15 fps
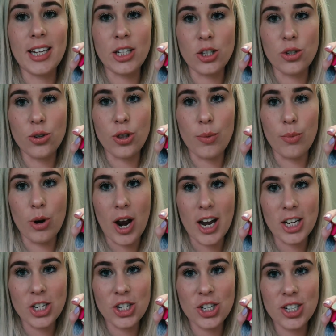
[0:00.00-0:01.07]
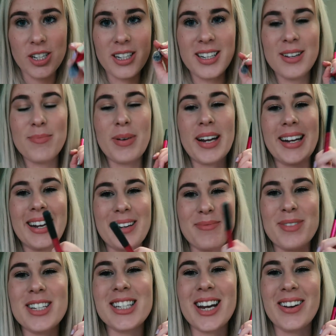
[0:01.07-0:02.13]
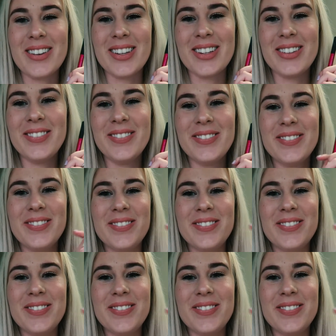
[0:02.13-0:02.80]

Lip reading: into the brush. But let me show you.